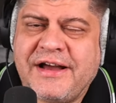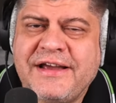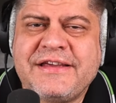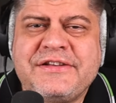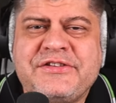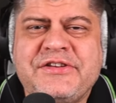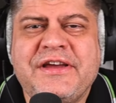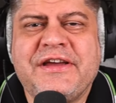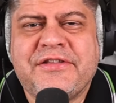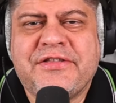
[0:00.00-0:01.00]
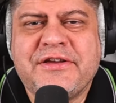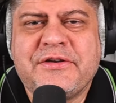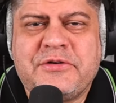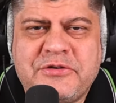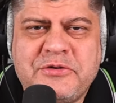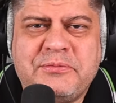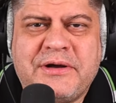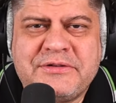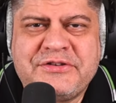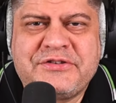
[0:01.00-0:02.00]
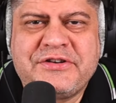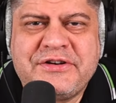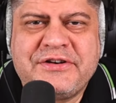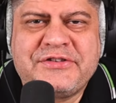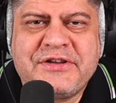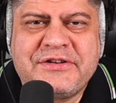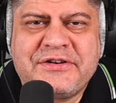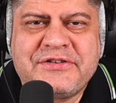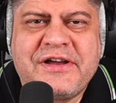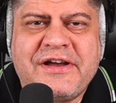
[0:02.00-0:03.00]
I can say a thing or two about engineering centers.